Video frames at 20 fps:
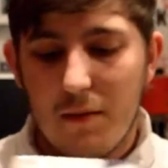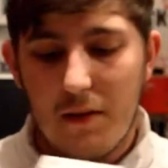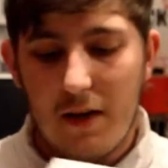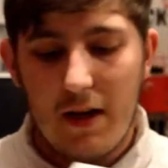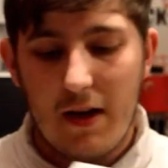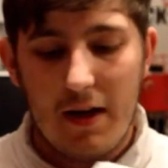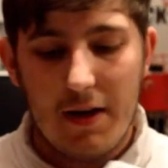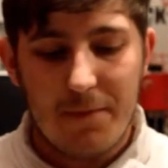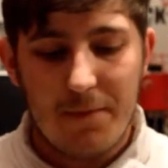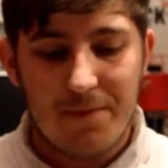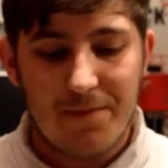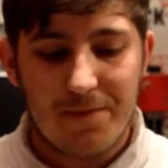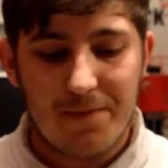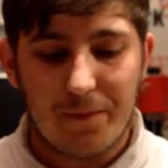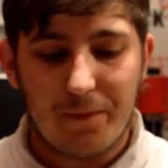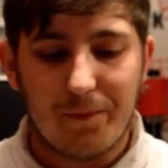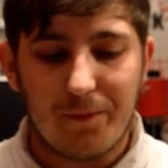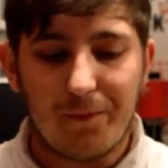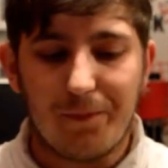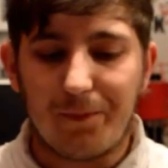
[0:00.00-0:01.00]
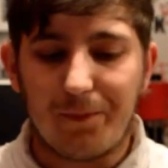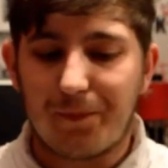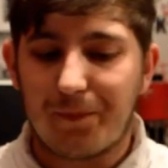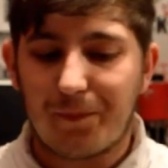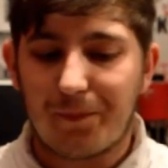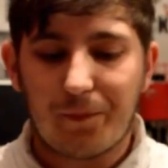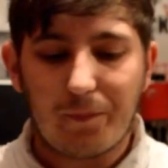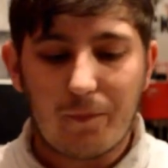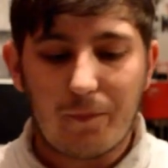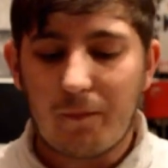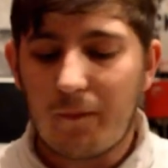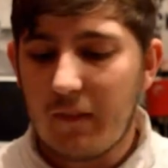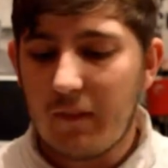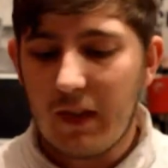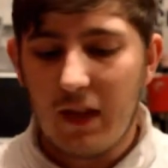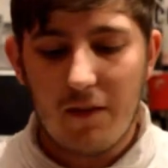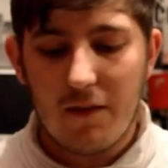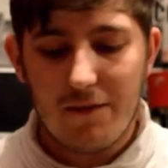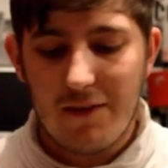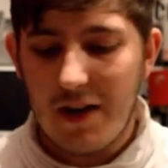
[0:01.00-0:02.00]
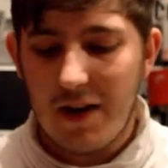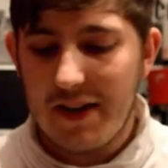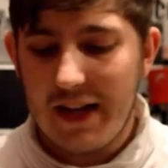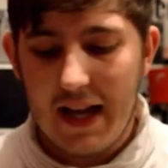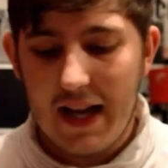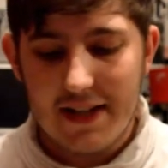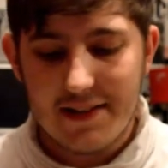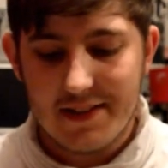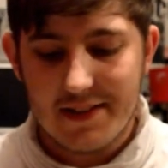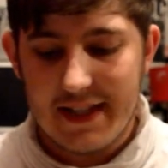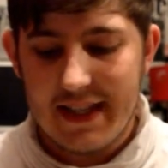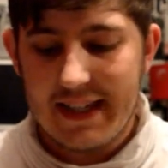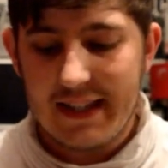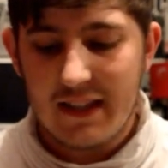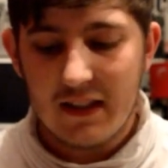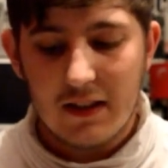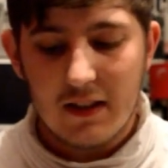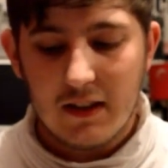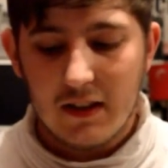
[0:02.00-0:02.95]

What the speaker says: Very handy.